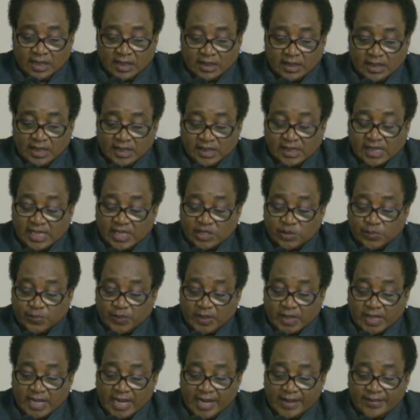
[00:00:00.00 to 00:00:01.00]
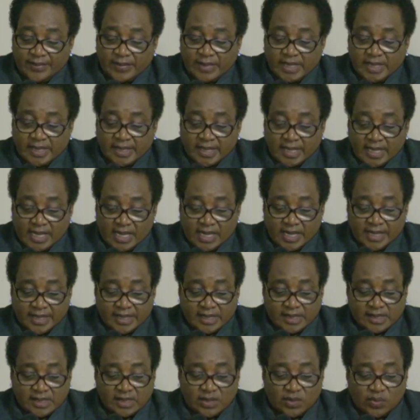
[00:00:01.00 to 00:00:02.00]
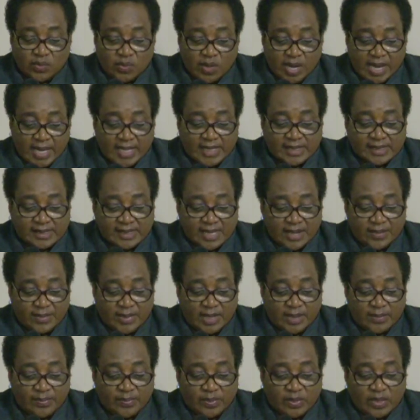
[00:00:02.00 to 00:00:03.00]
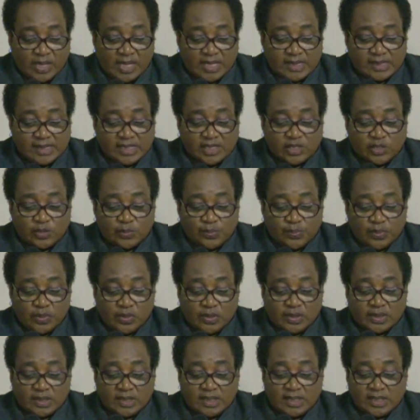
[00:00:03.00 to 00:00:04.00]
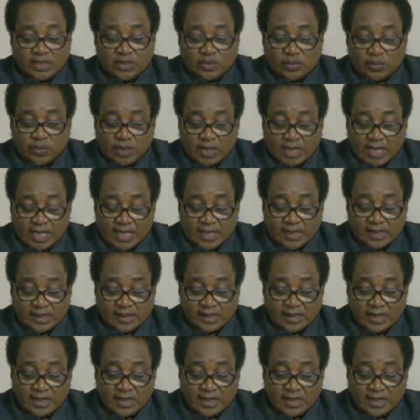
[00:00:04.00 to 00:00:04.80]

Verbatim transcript: This has become the real reason why some employers exploit these workers,